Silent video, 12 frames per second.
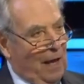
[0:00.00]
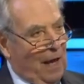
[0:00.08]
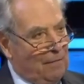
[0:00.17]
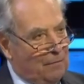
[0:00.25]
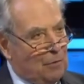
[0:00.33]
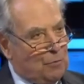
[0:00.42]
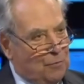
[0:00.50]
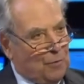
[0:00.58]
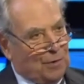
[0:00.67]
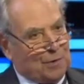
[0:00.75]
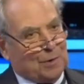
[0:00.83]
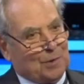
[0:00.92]
have you, for
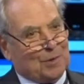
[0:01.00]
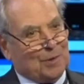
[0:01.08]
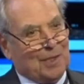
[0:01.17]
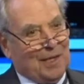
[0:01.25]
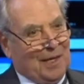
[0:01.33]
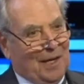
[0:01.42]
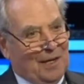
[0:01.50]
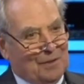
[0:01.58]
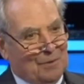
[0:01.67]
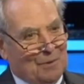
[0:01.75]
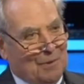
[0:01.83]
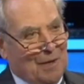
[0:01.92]
instance, and
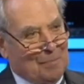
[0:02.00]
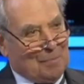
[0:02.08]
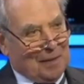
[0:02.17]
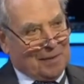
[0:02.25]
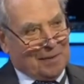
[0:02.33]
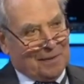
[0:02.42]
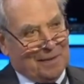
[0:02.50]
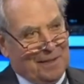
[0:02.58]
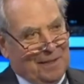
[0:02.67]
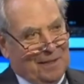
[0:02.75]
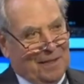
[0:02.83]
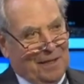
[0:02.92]
you're a great pundit,
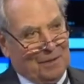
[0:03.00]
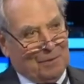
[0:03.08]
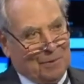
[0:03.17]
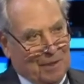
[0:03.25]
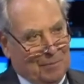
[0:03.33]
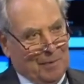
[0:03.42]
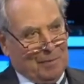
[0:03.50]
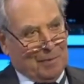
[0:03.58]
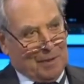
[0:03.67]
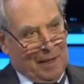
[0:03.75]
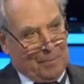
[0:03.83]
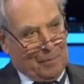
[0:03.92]
can you tell me
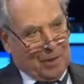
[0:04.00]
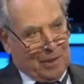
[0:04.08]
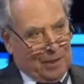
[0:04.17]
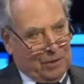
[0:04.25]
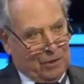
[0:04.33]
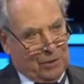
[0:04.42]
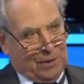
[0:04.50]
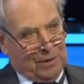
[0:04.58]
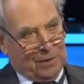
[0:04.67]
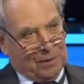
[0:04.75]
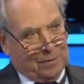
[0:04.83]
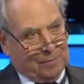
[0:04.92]
what abrogation
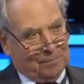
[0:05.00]
is?